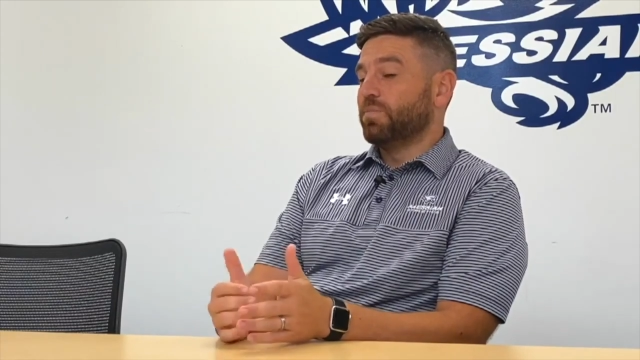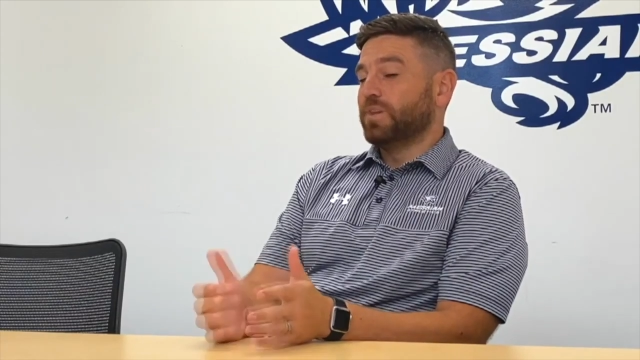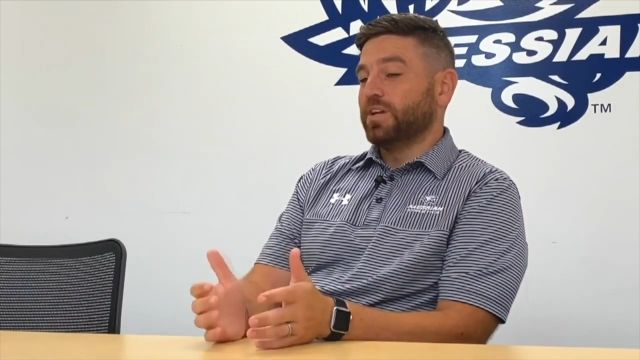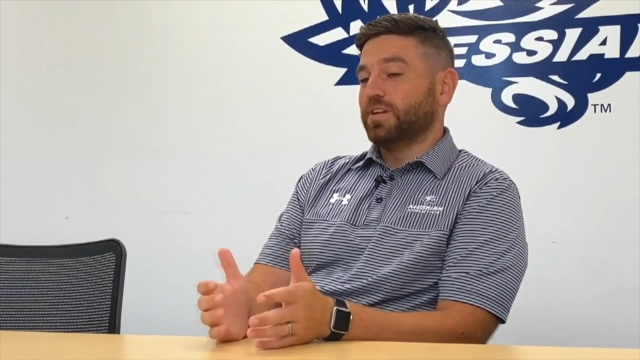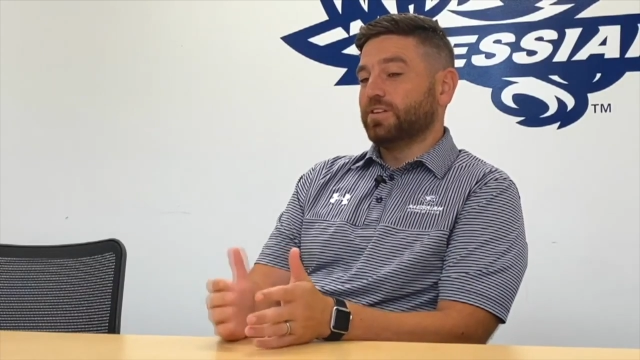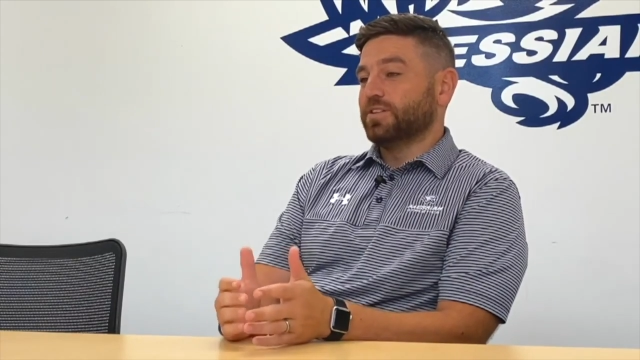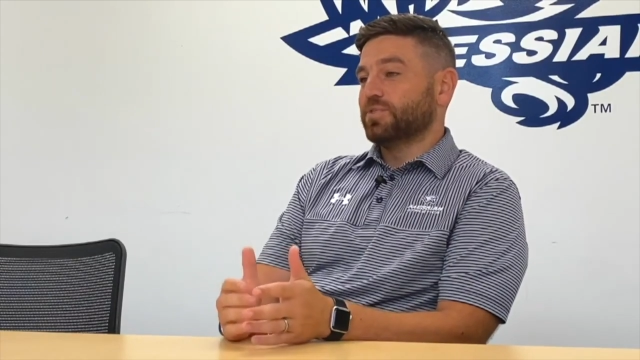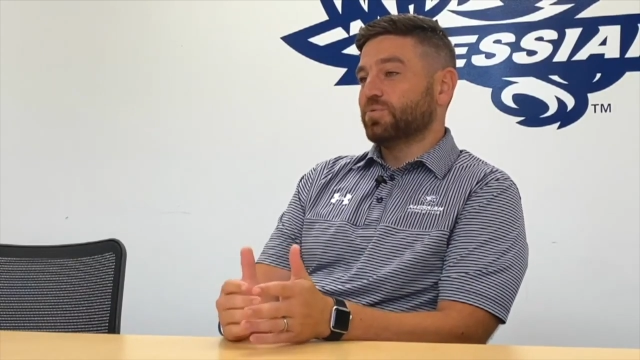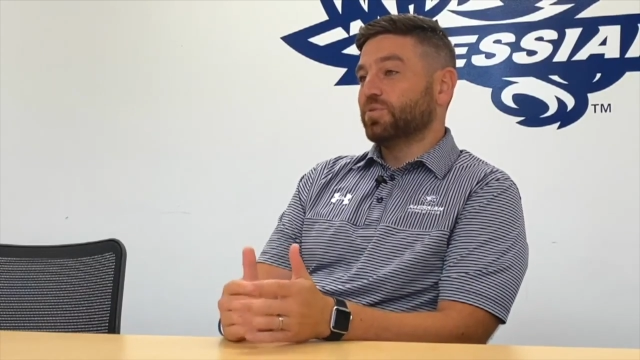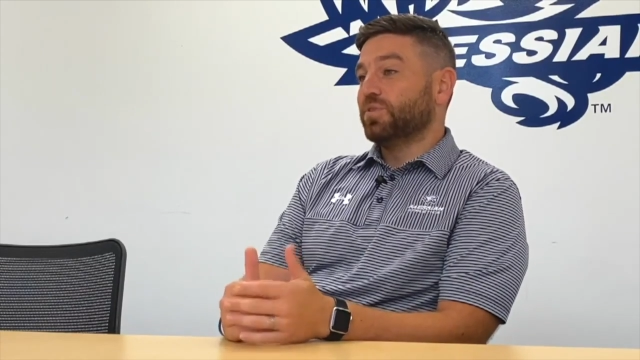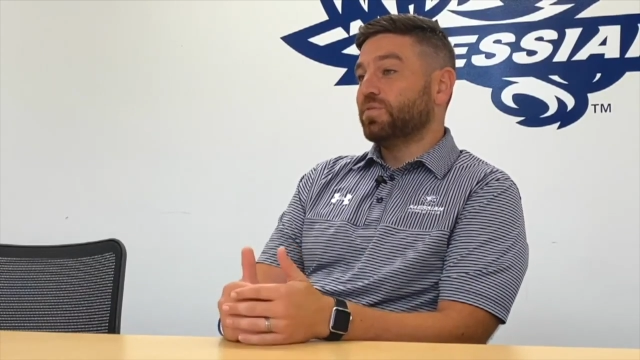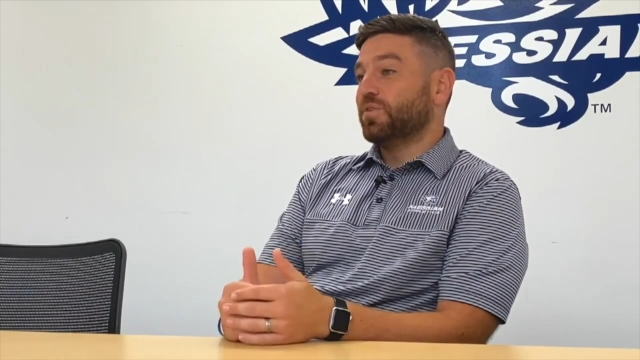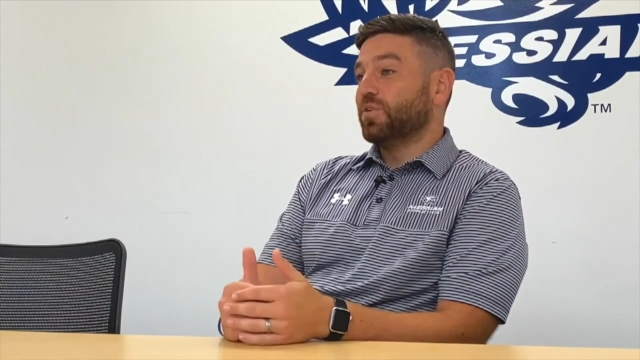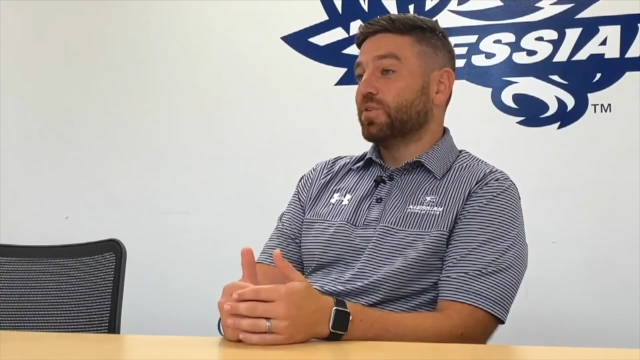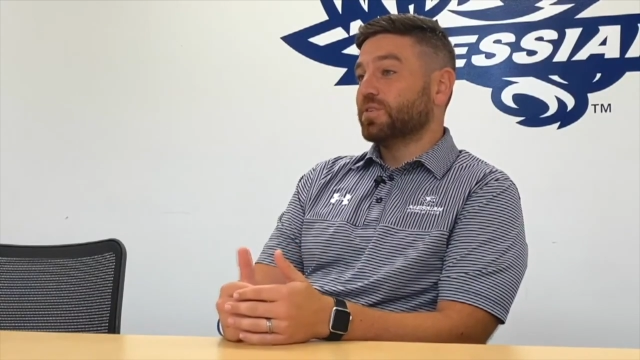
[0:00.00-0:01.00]
committed, just
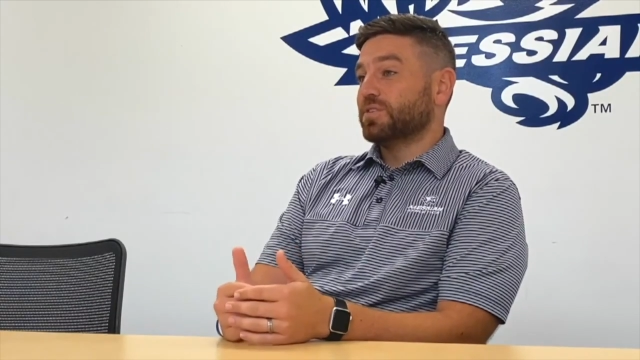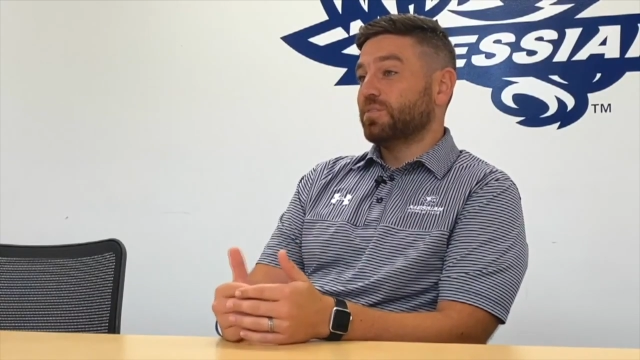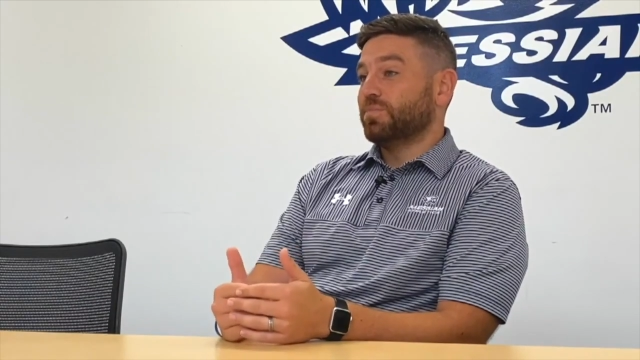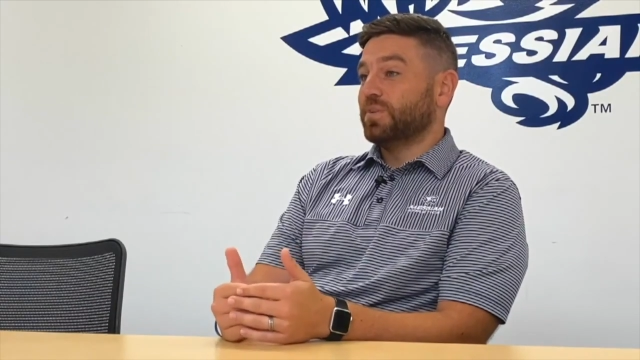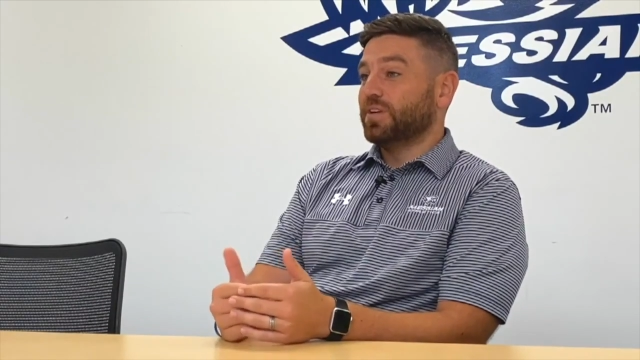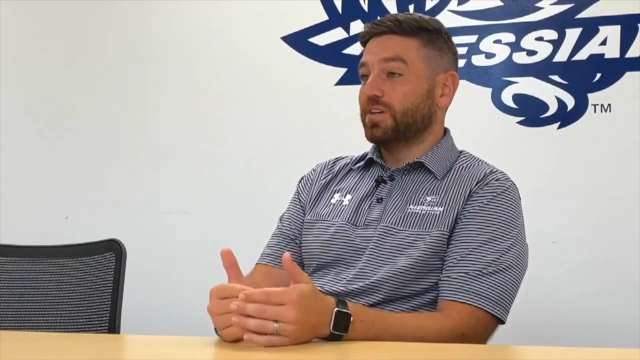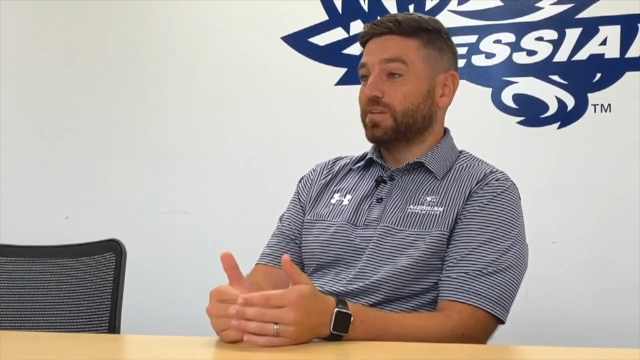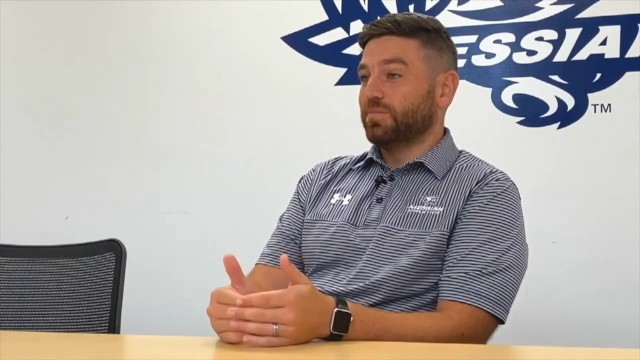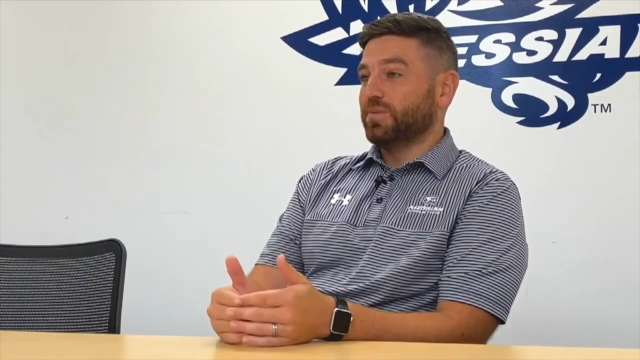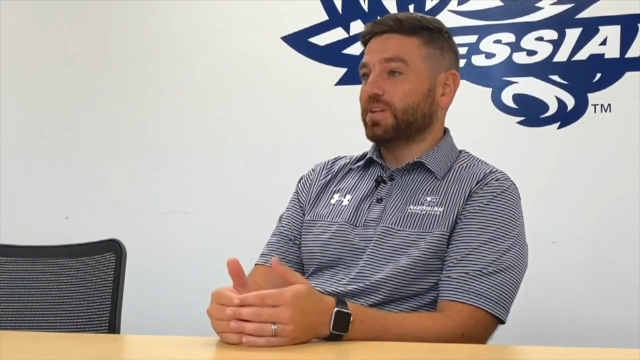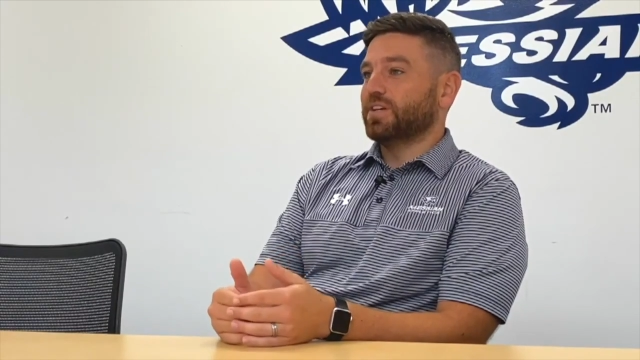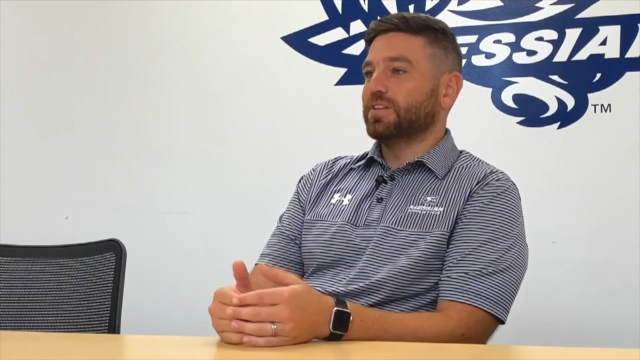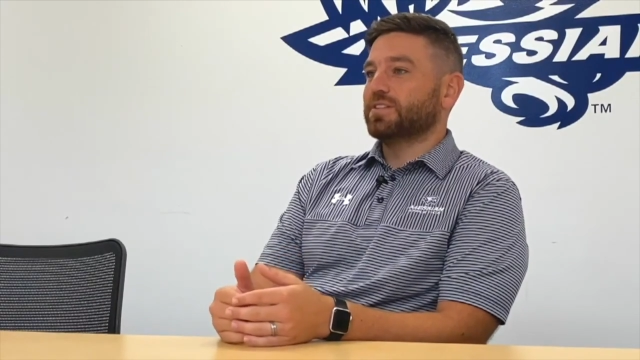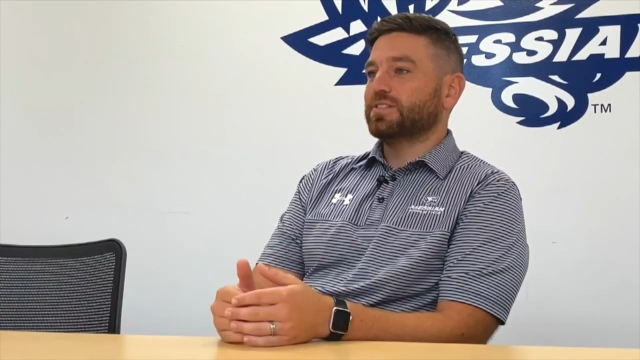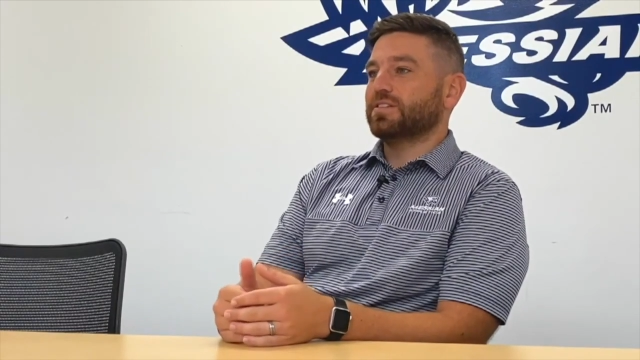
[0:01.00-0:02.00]
really focus on being
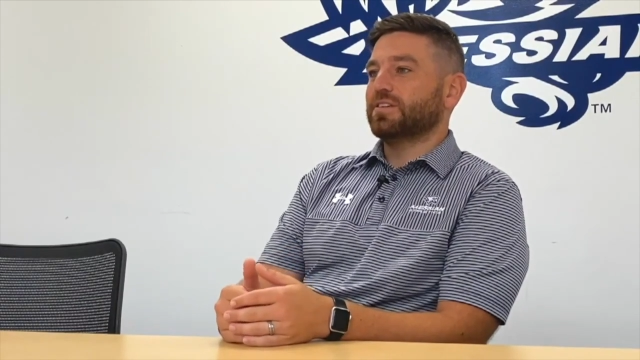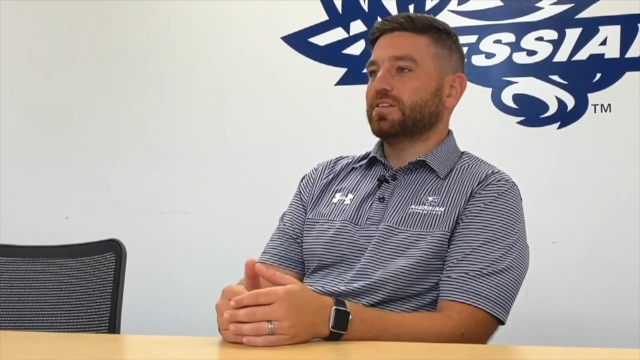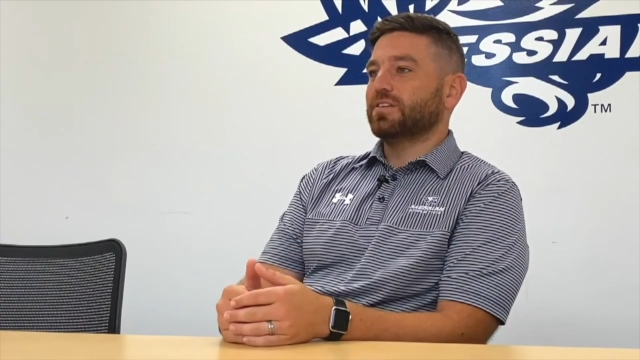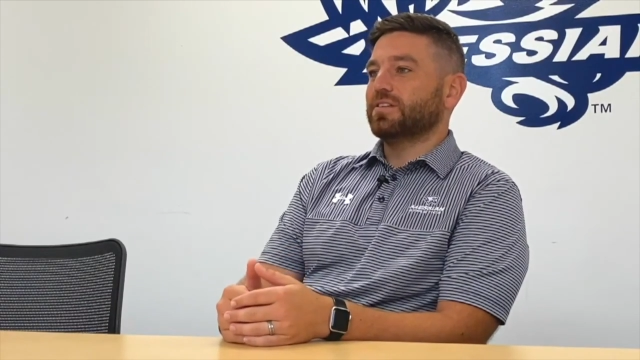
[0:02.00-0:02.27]
committed